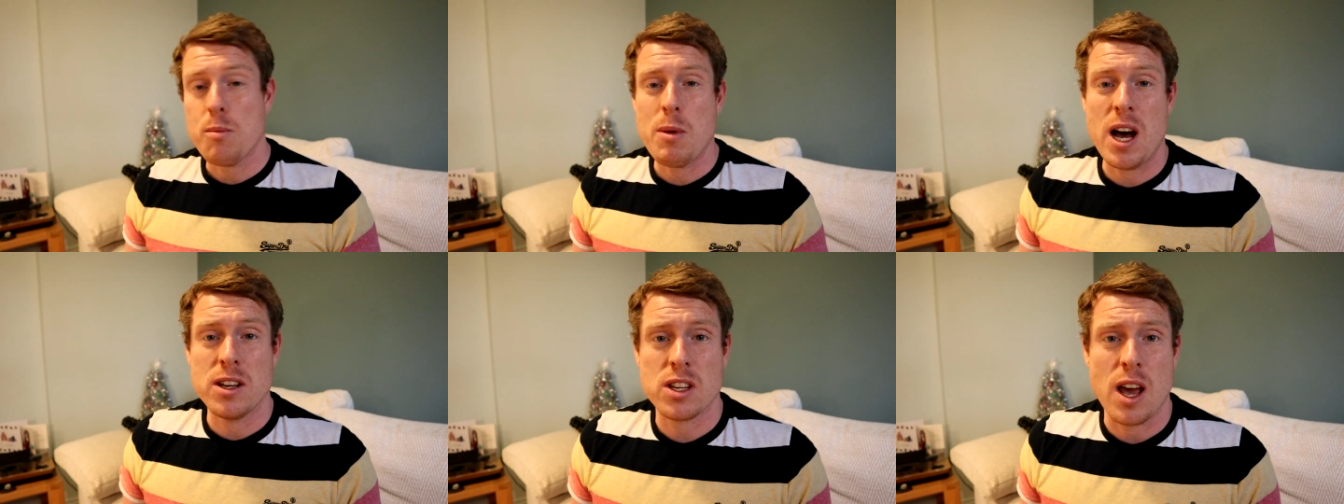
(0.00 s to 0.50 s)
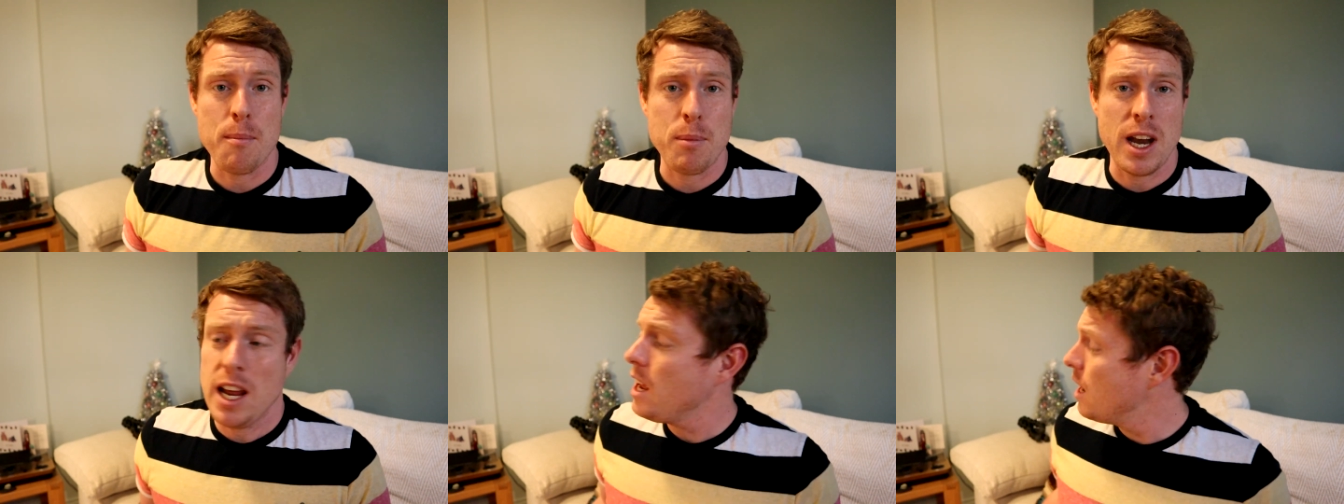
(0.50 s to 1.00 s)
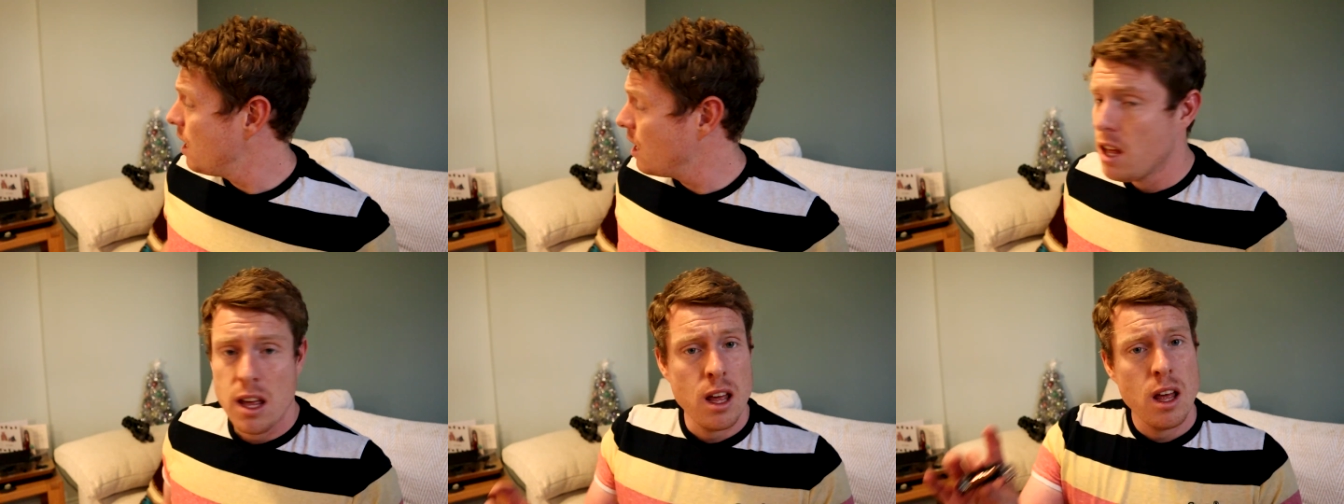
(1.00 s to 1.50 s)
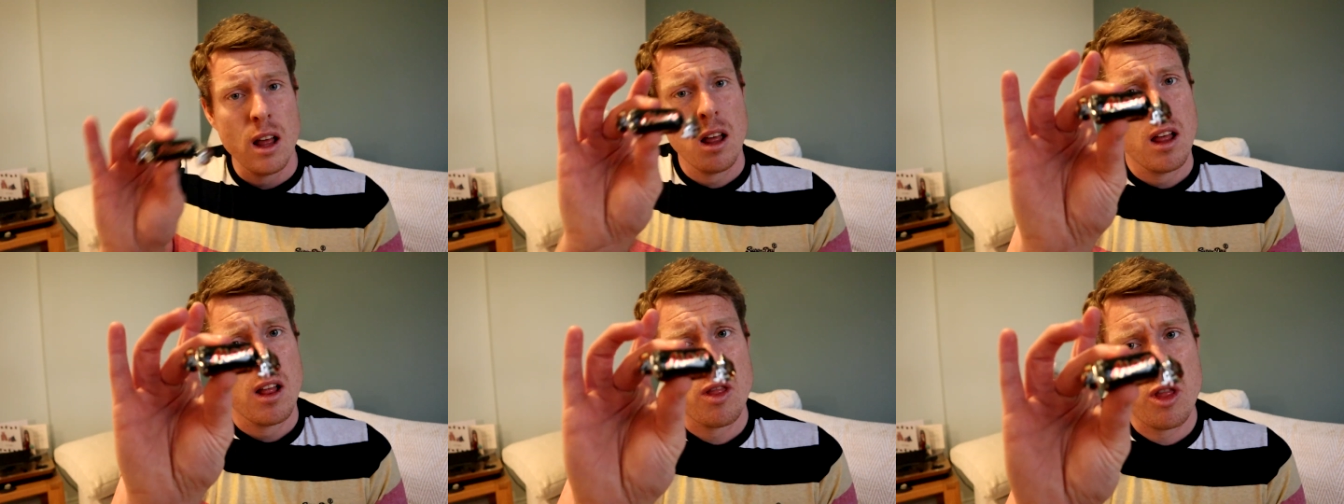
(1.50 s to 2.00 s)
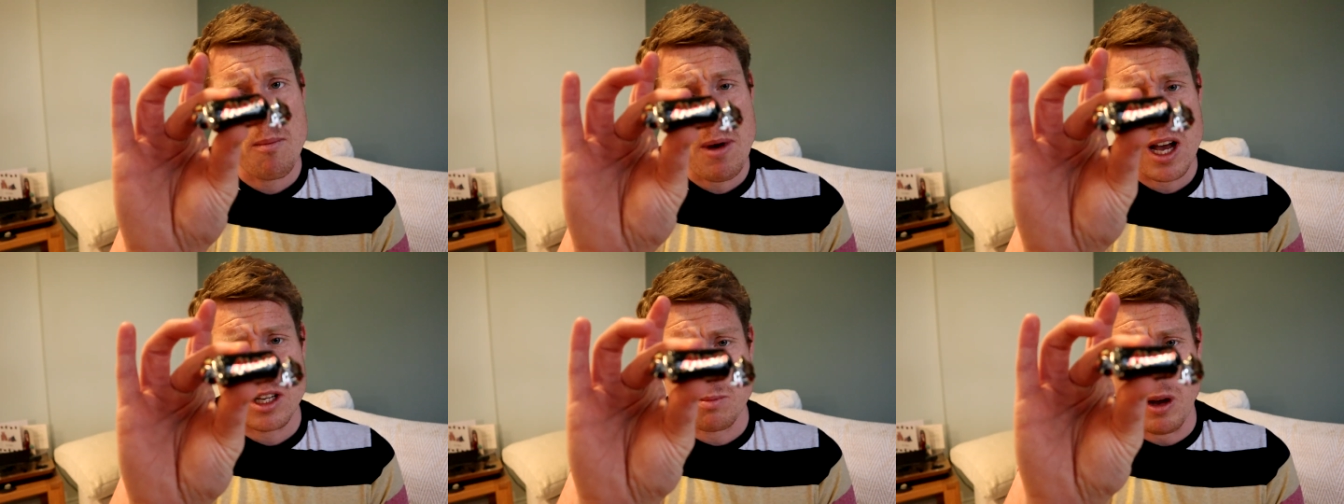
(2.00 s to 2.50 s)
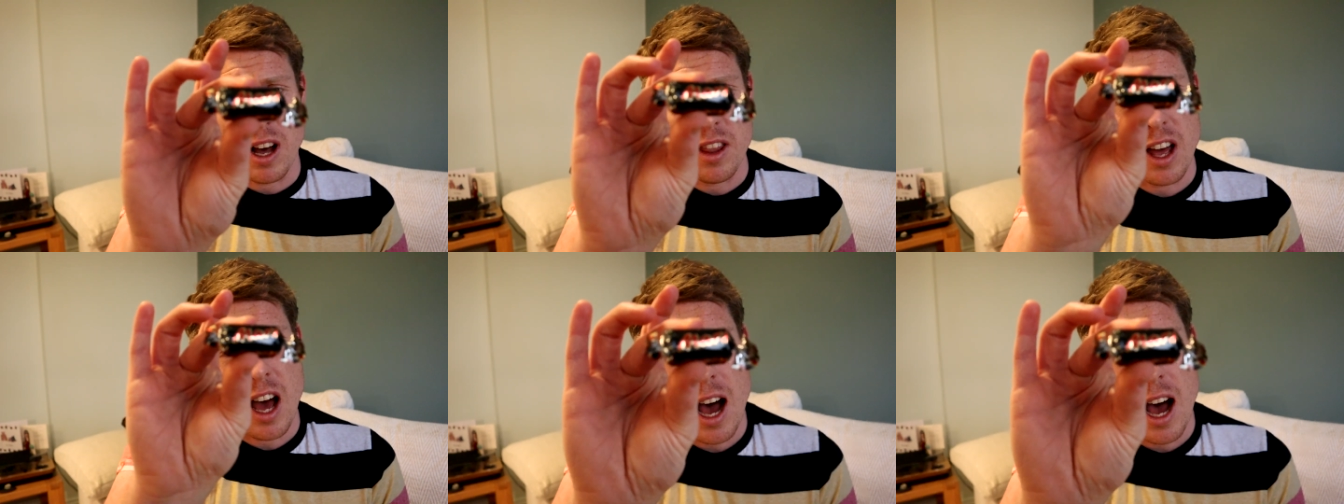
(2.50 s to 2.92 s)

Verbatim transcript: the Mars Company. The Mars Bar, the